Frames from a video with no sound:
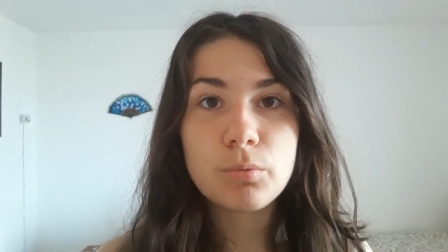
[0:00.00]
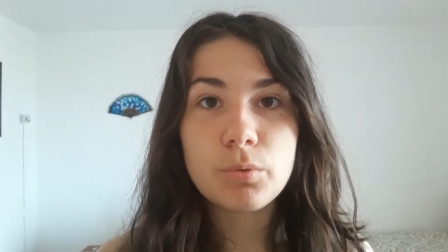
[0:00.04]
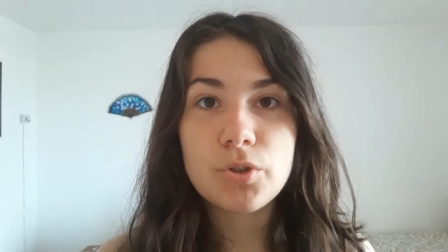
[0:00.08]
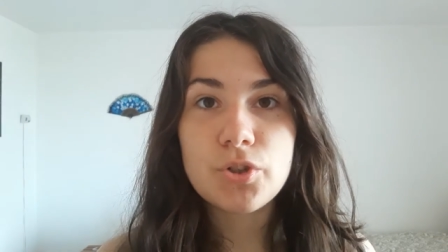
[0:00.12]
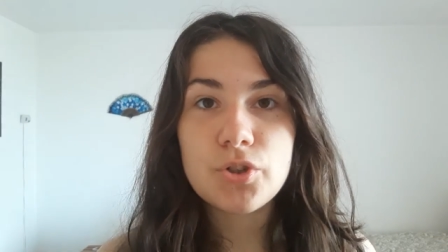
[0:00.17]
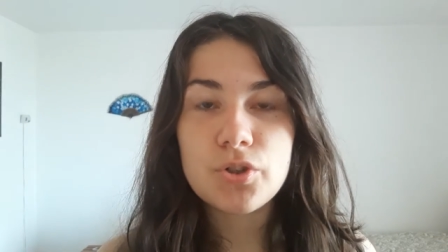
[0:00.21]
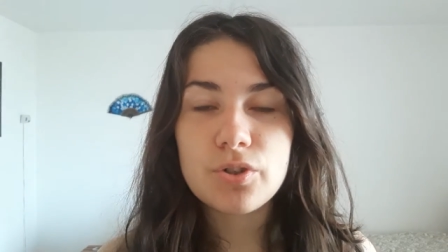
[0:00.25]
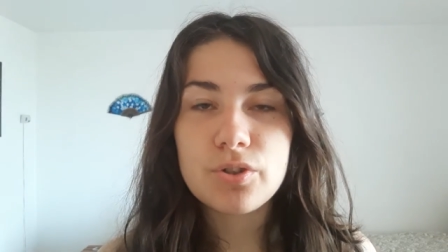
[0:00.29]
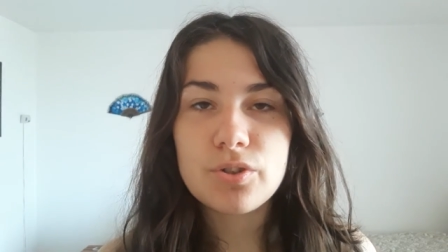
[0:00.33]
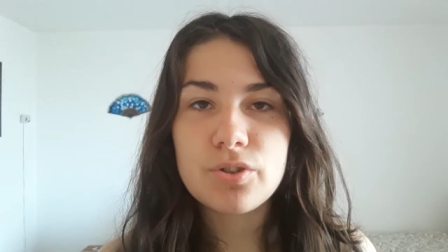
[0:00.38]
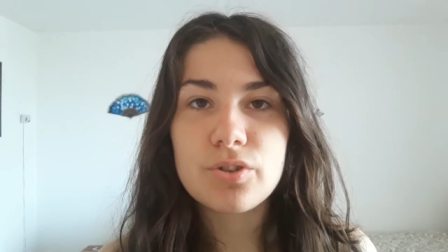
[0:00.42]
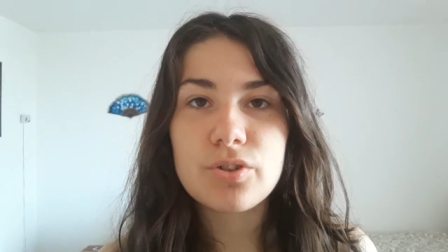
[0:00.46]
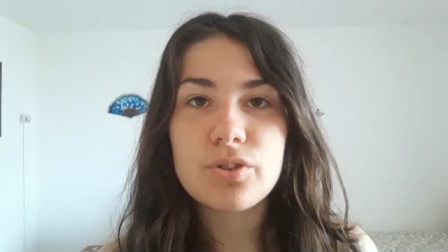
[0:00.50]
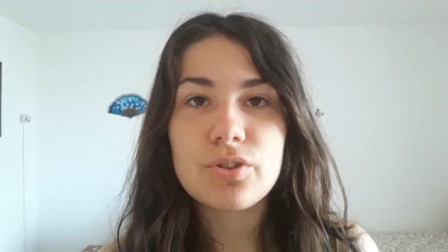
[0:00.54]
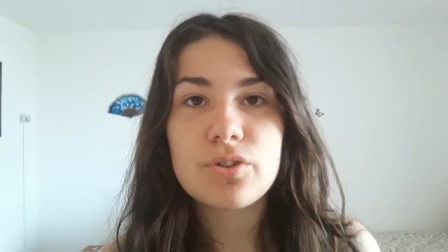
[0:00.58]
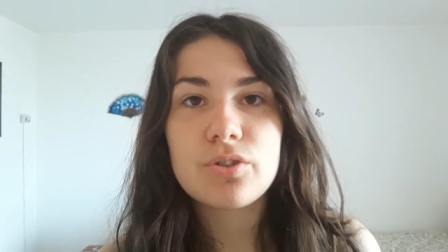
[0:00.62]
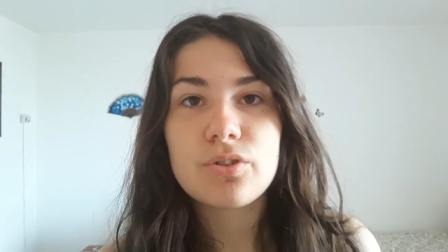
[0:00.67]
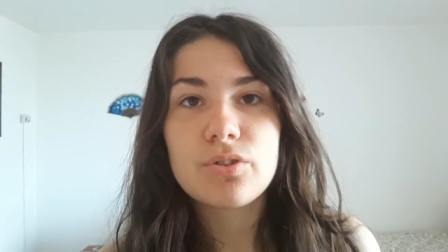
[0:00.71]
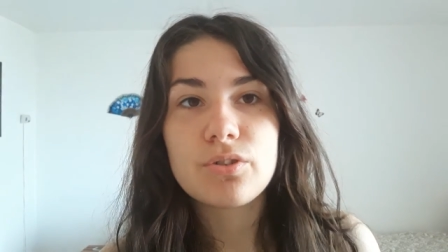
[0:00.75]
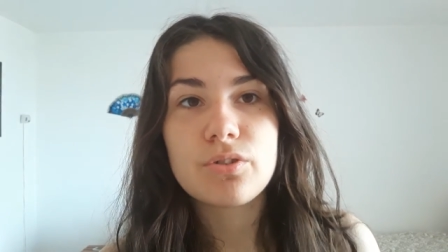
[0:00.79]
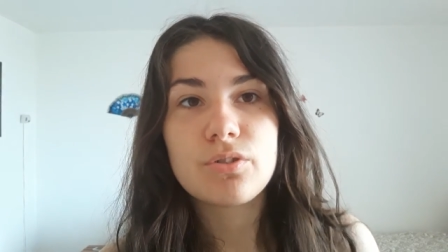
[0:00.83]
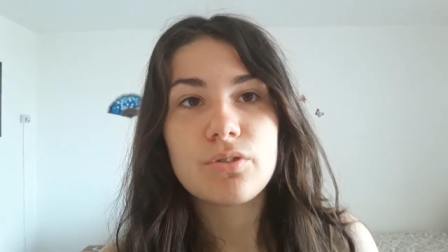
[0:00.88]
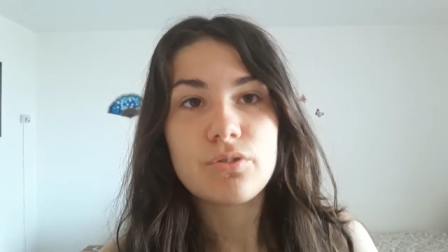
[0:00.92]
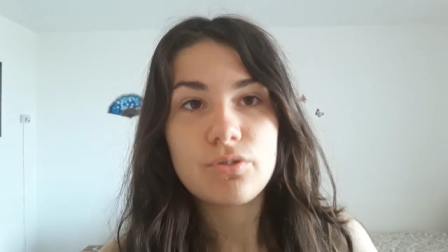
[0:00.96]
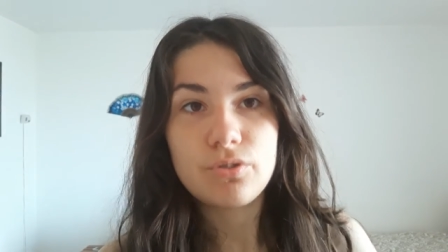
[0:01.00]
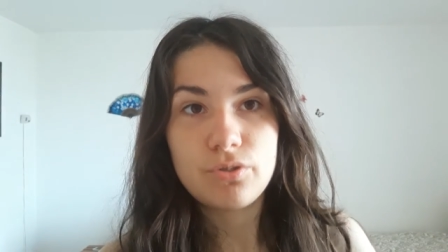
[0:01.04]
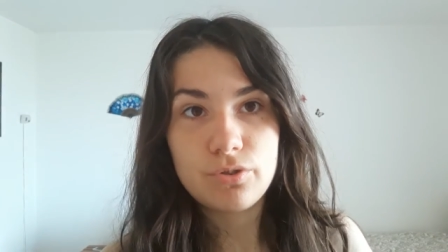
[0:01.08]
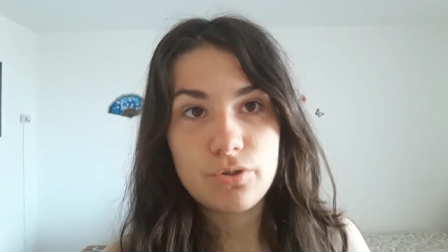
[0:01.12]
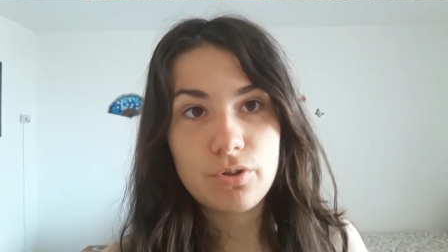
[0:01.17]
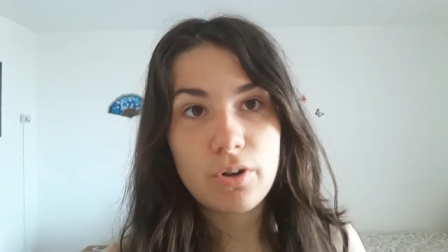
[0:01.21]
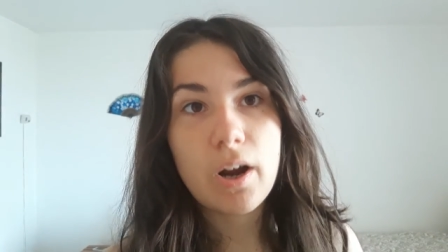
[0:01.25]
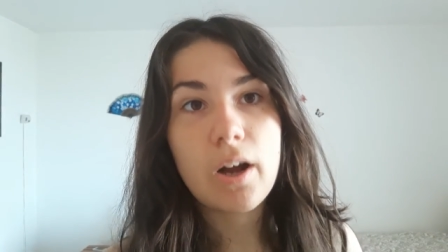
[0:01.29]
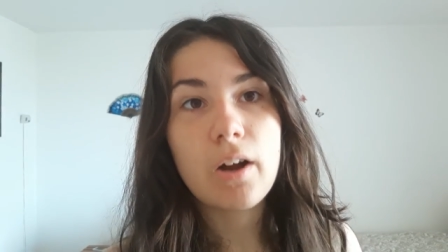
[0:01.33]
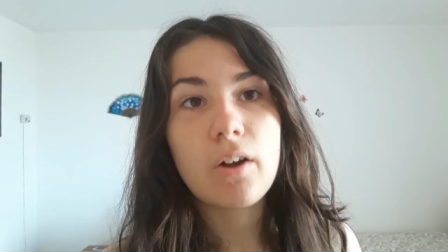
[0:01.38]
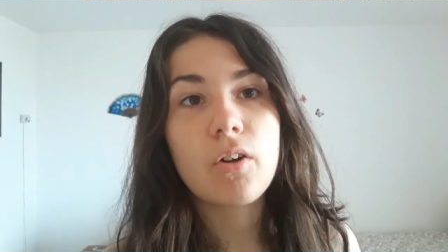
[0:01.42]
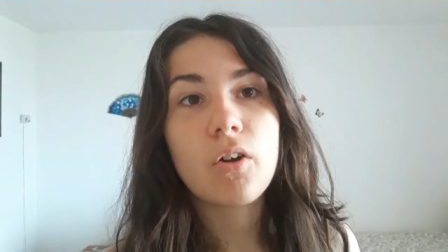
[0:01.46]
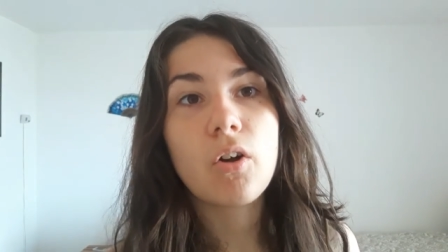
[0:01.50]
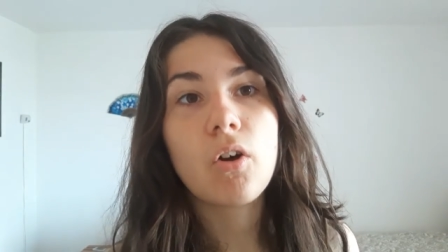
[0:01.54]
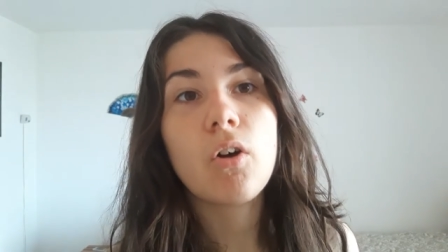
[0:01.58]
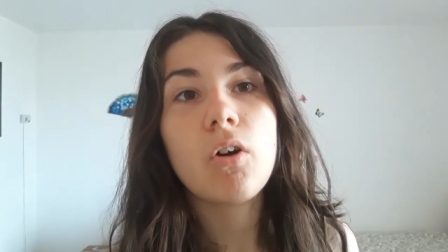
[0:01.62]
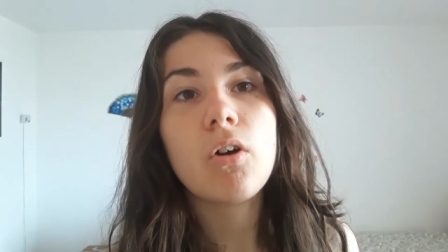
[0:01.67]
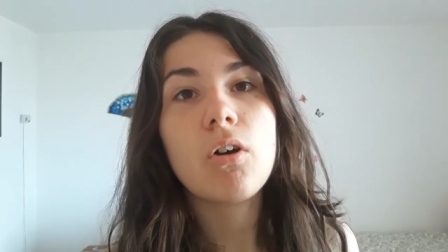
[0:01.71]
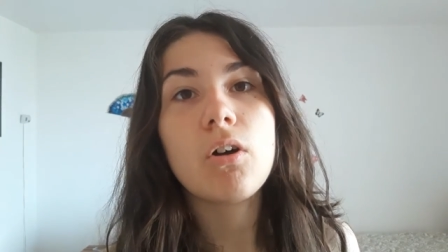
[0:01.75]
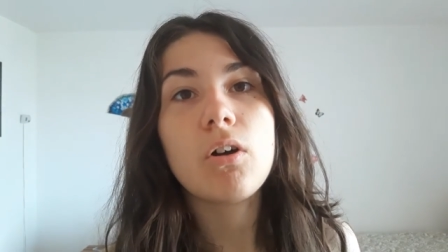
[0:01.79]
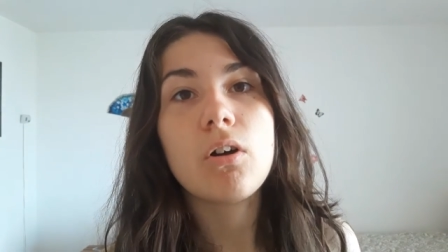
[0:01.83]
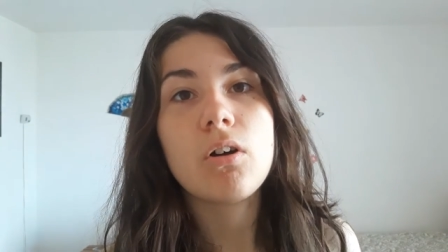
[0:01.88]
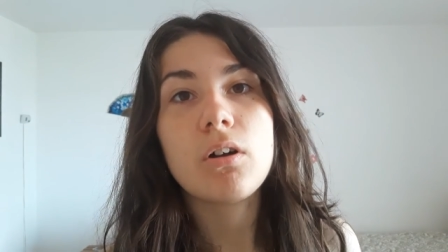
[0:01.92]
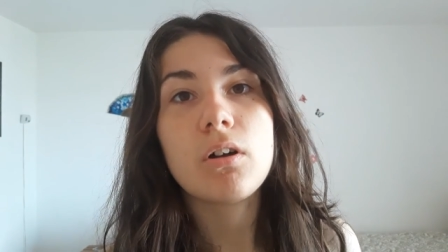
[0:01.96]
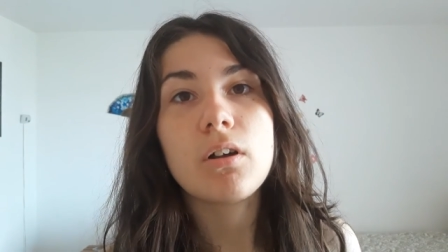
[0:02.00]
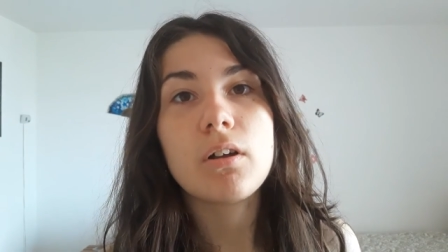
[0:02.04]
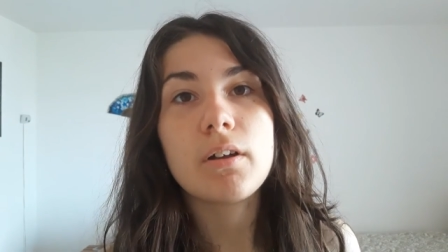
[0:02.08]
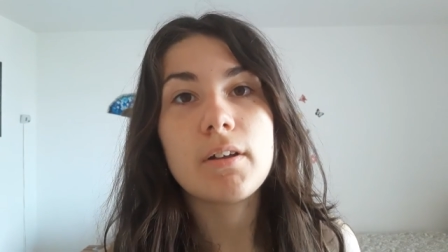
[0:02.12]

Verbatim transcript: which is Draco